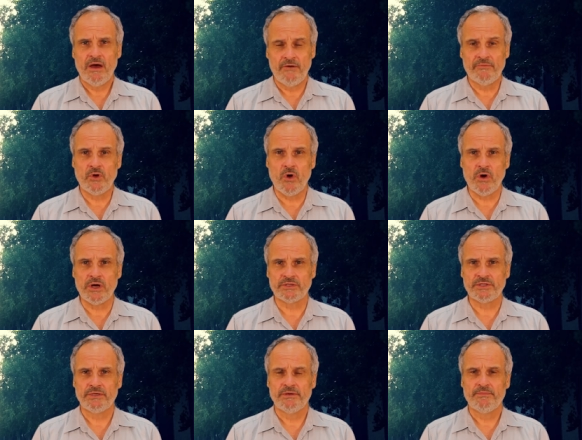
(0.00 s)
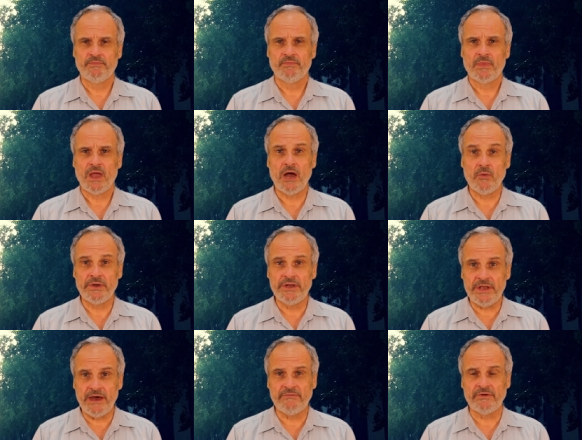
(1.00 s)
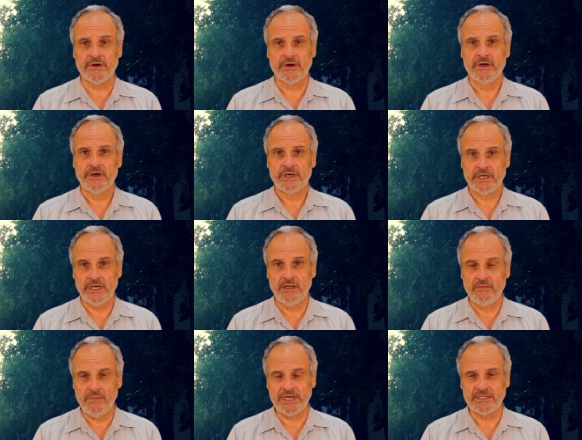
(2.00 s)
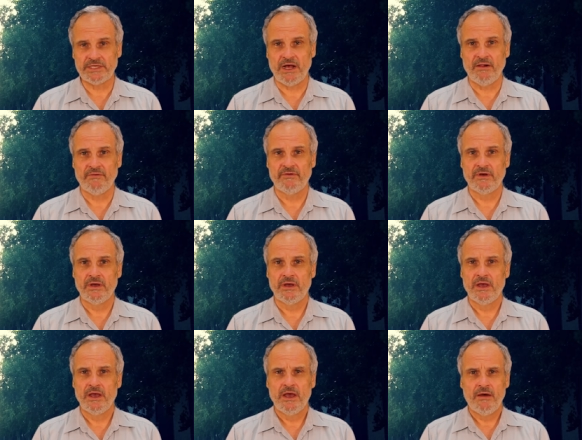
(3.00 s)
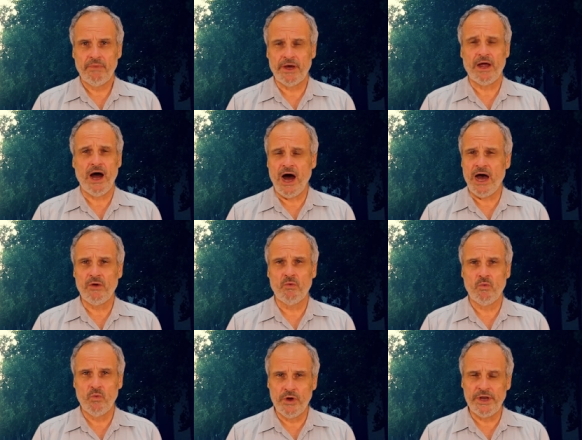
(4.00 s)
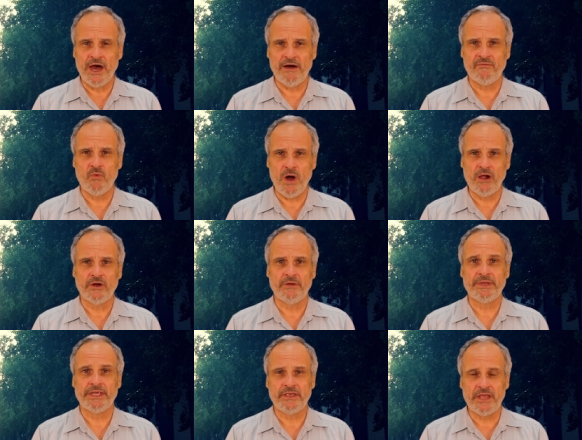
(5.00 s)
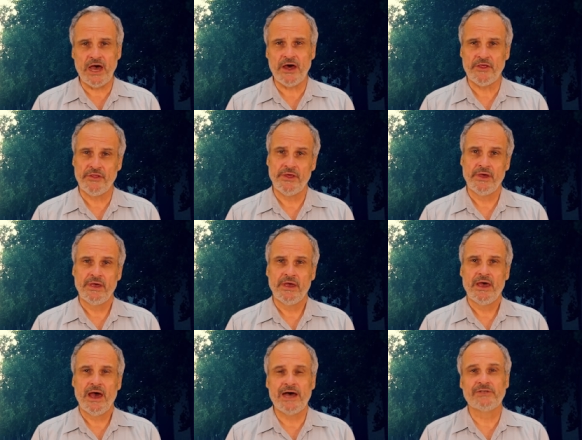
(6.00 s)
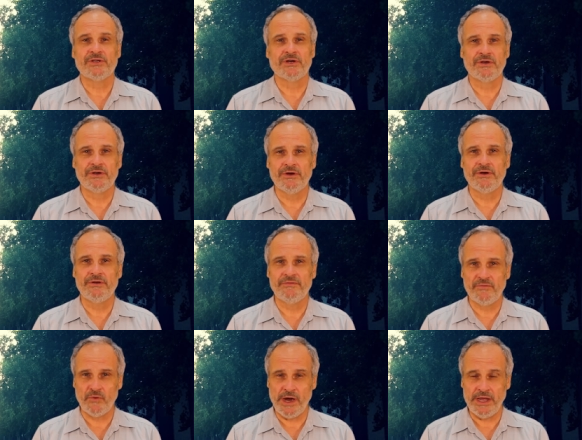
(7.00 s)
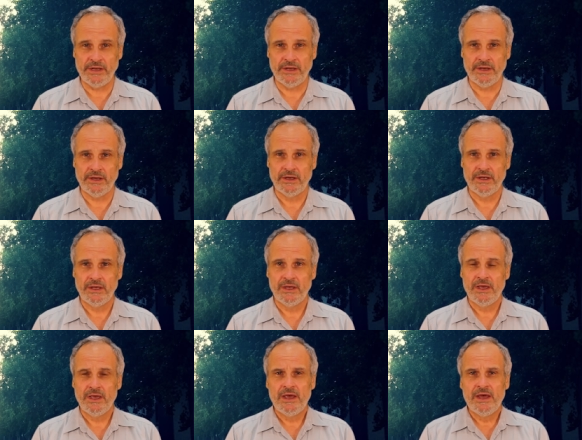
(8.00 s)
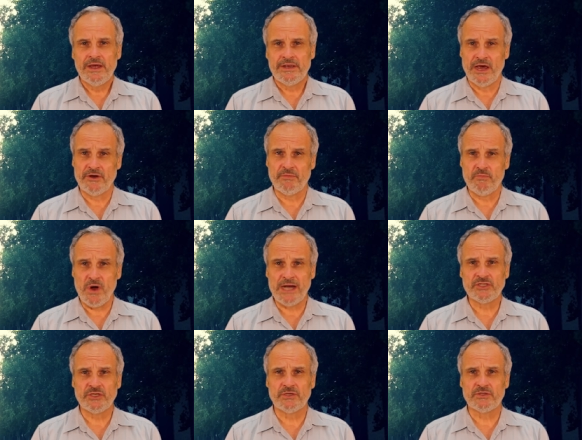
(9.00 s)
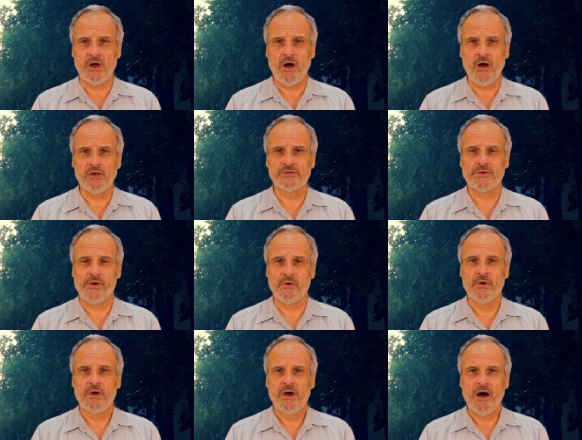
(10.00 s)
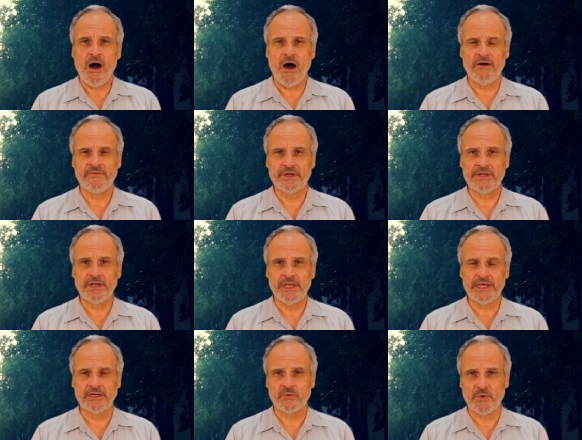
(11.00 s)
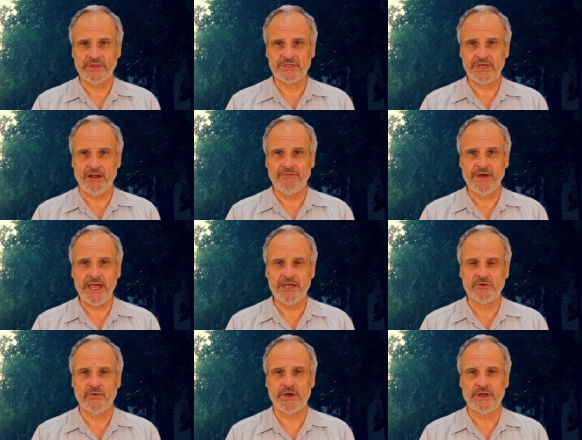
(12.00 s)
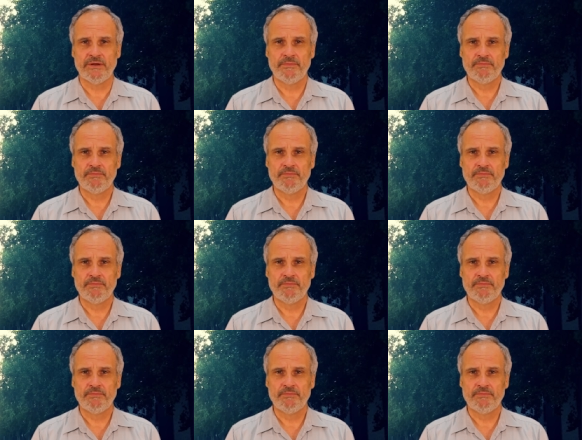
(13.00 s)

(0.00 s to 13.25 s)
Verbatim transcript: Of course, I would never kill myself, but I would have welcomed death as a good friend. Now, depression is also often linked with self hatred.